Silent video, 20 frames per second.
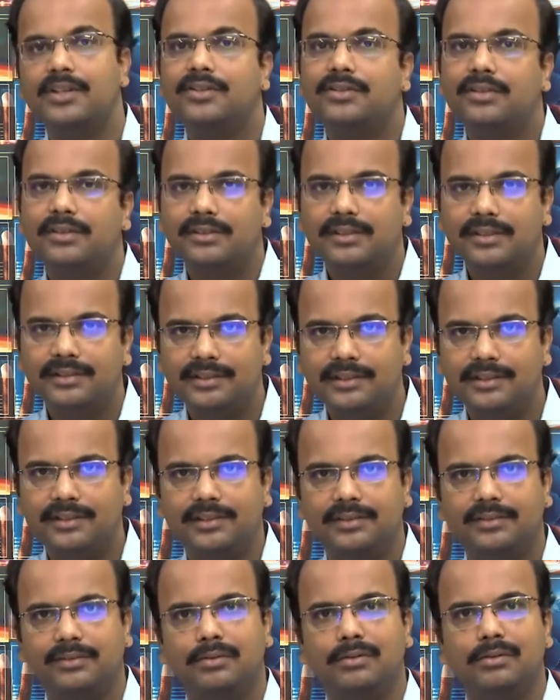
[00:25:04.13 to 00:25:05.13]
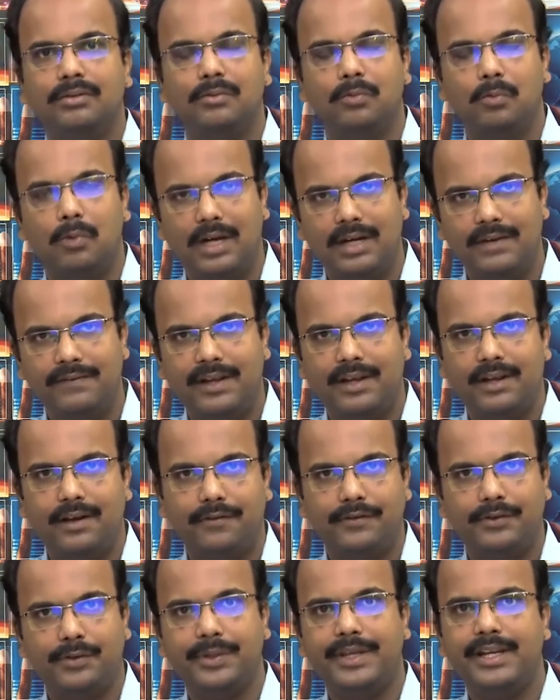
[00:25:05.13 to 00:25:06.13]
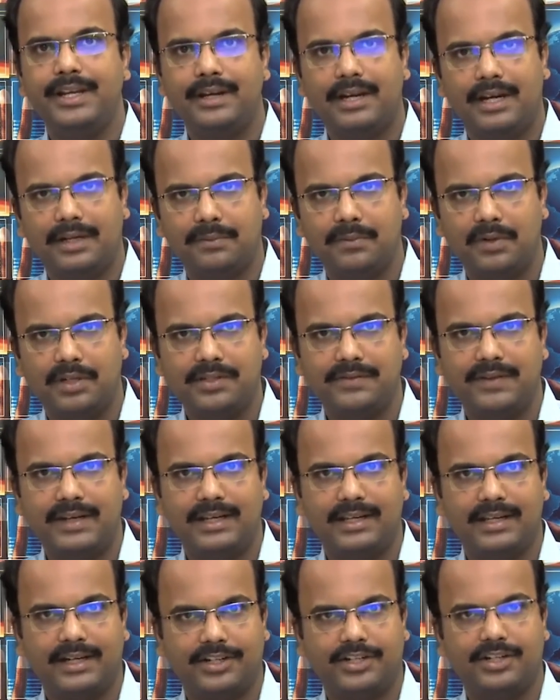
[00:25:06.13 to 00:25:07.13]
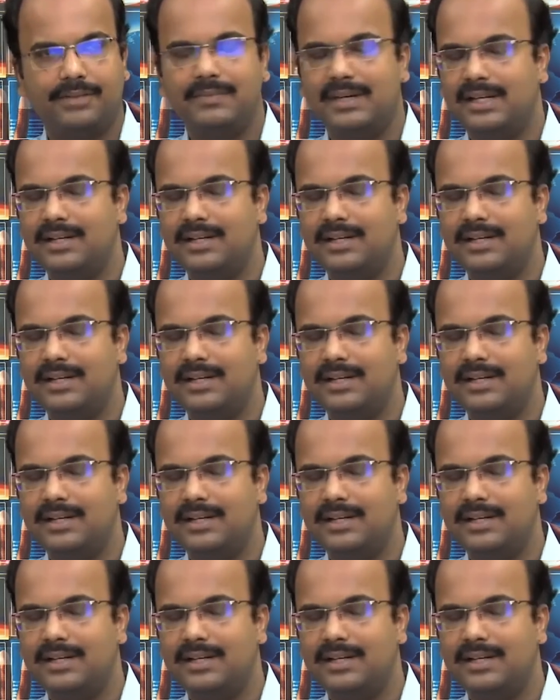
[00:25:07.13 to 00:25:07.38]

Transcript: So, this is one way of doing atmospheric correction,